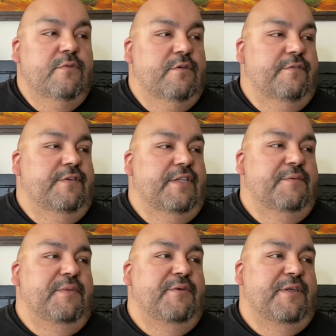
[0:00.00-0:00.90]
I feel like
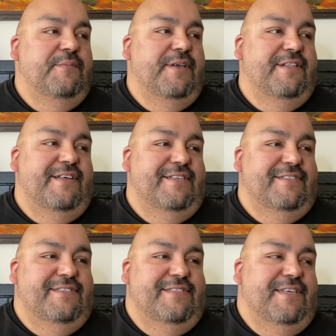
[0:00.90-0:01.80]
me without my
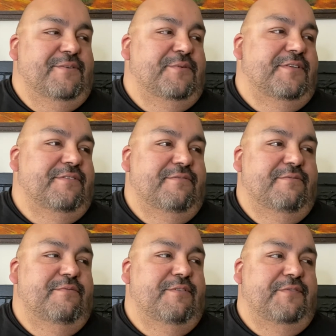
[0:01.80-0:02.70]
glasses, like when
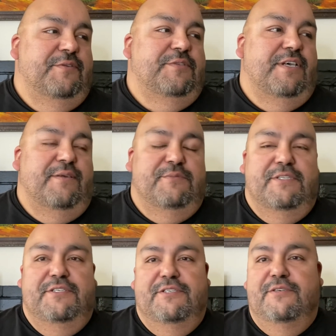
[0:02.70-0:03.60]
the few times
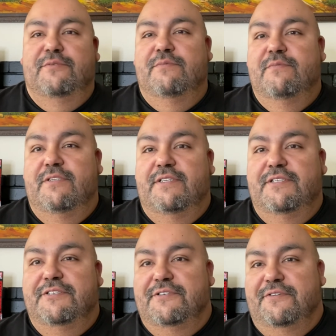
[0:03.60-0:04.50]
they showed the
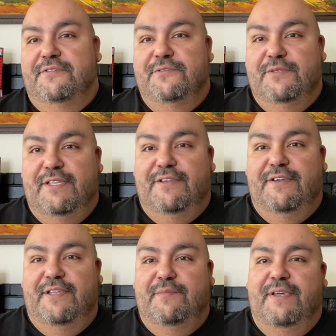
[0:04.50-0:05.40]
Ninja Turtles without their
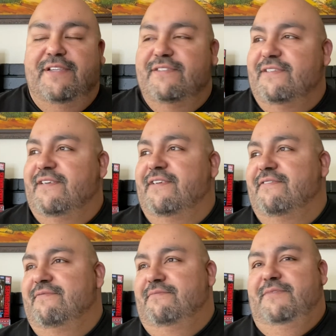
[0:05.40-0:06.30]
headbands, like
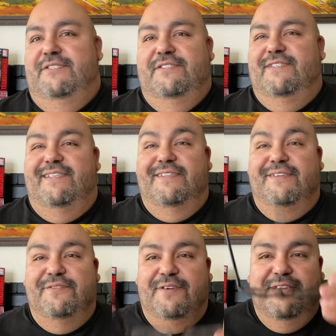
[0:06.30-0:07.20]
it just didn't
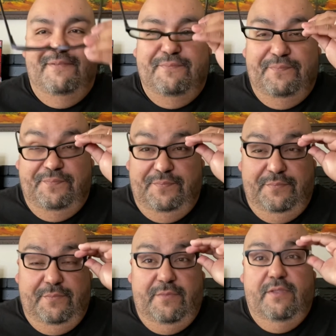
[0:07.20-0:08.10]
look right.
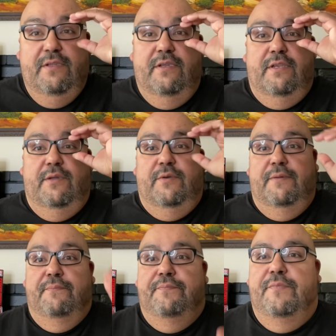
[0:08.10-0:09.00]
Anyway,
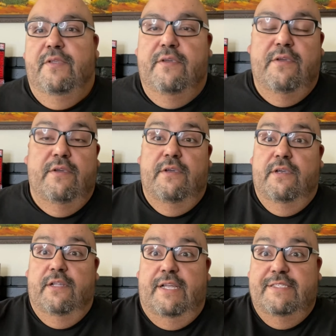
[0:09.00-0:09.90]

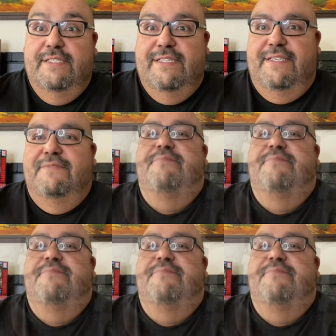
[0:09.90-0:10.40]
glasses clean.